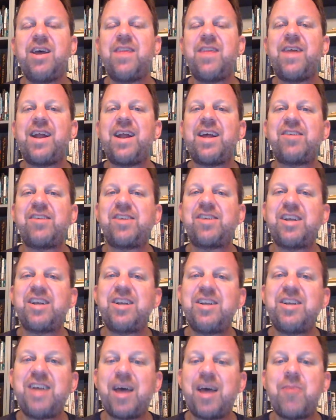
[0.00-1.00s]
that has
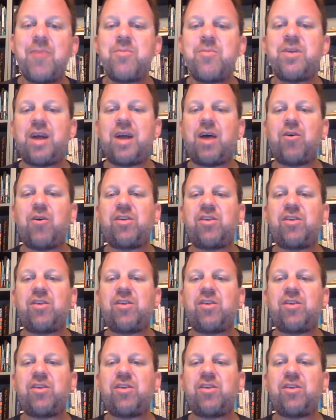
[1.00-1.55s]
condemned our